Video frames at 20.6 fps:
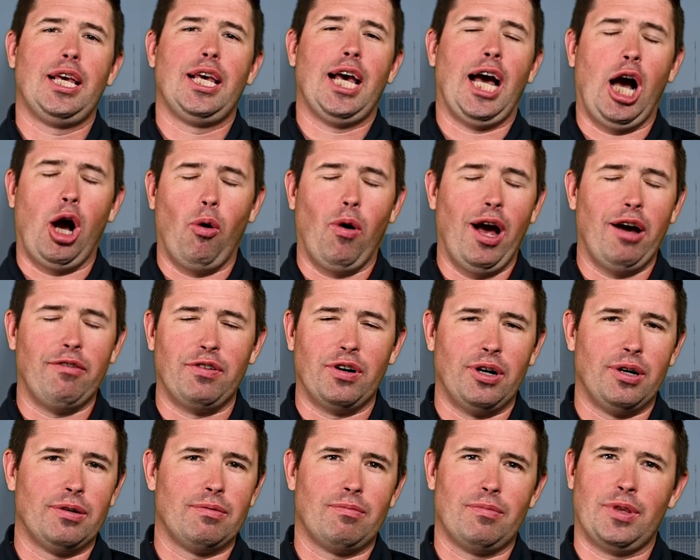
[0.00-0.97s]

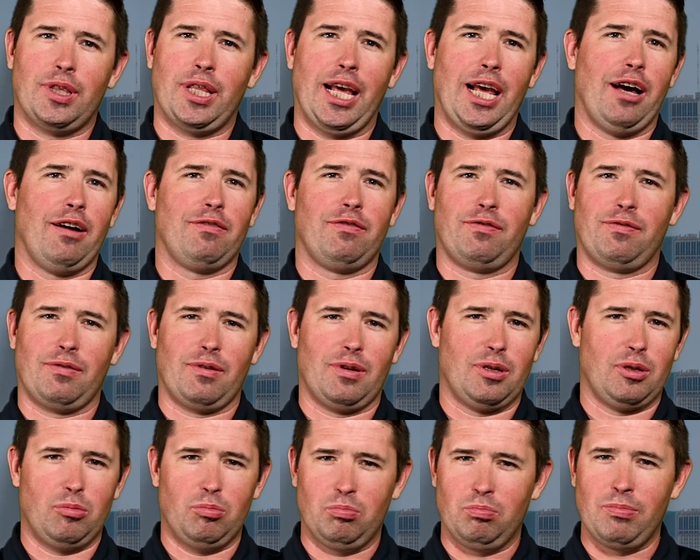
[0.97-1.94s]
However, they have
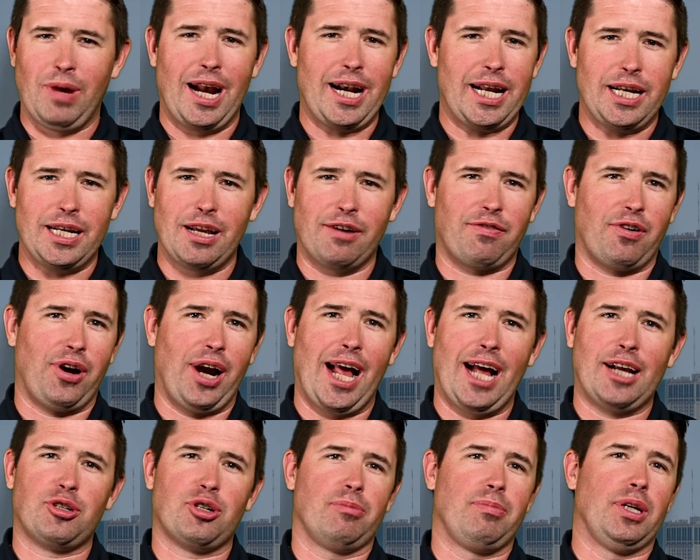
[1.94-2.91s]
many different
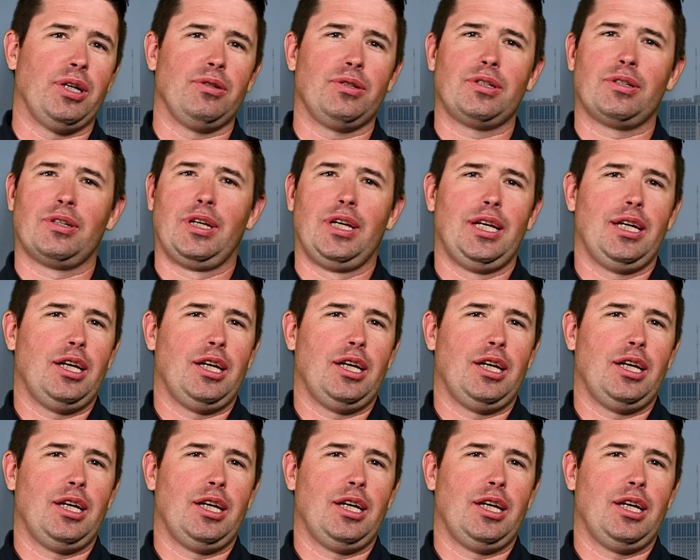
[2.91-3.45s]
attributes.